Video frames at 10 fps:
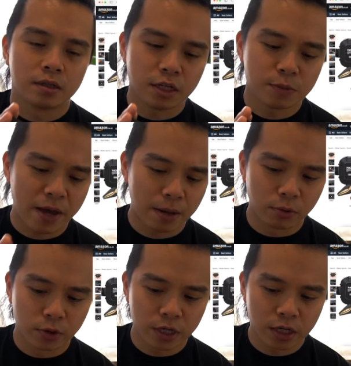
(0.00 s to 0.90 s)
bad
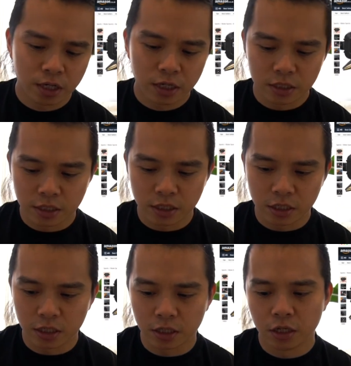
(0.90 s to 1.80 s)
boy,
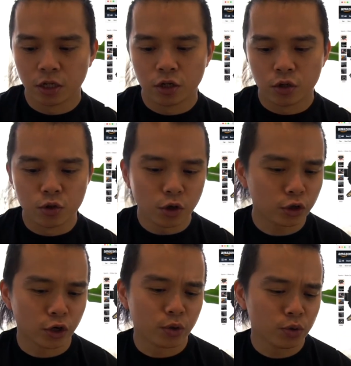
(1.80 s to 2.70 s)
the
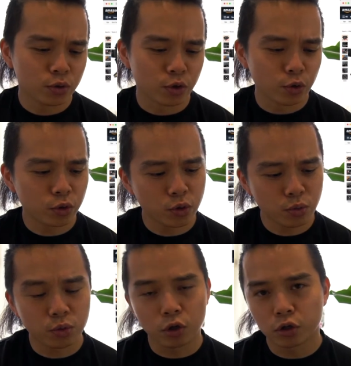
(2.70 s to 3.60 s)

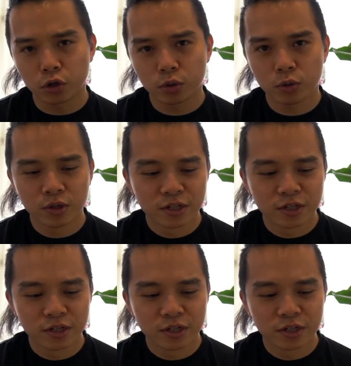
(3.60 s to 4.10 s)
NOCO